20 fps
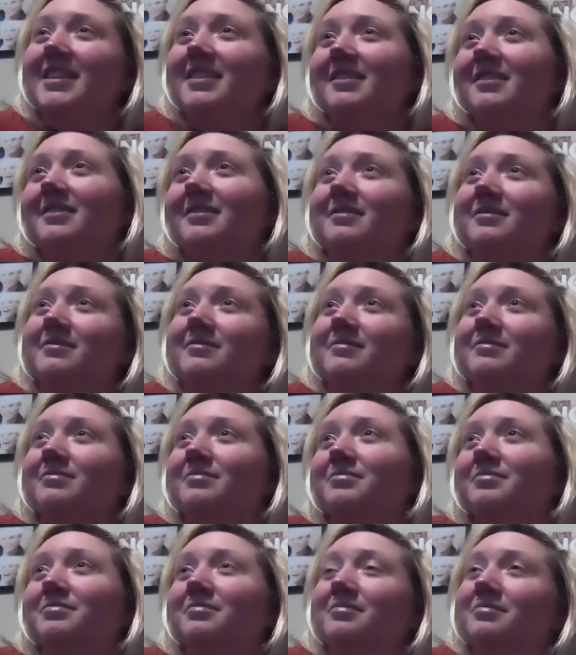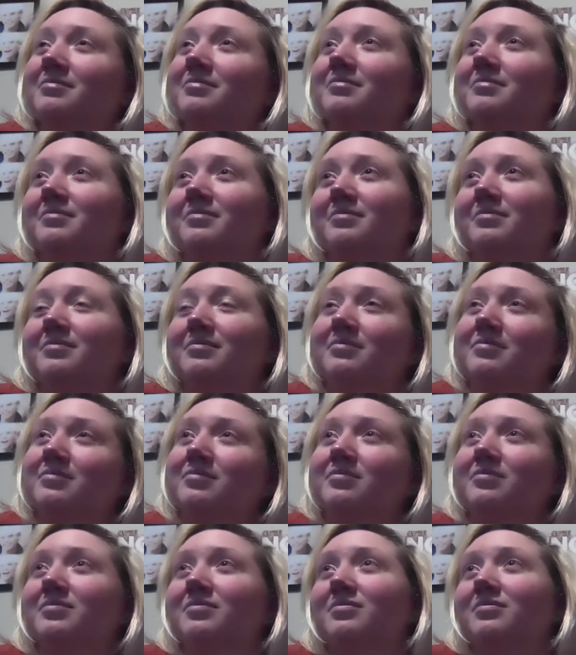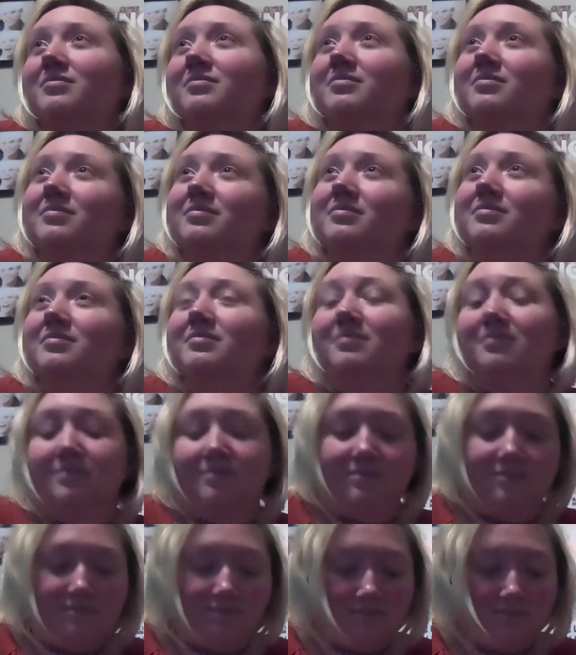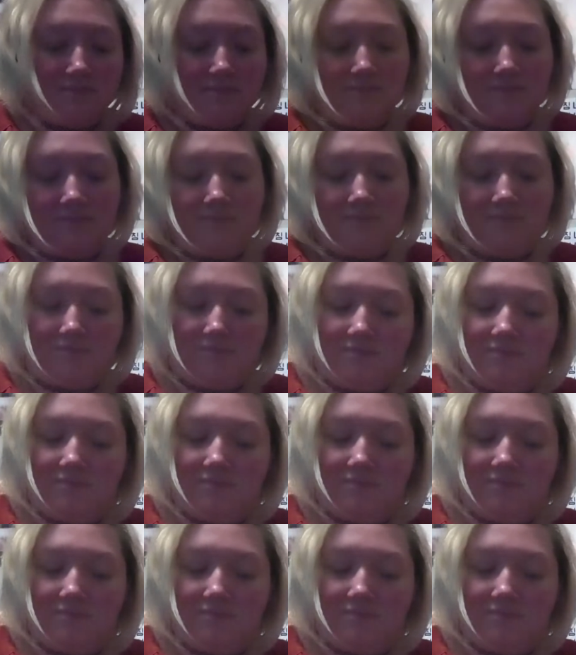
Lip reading: No one is speaking in this clip.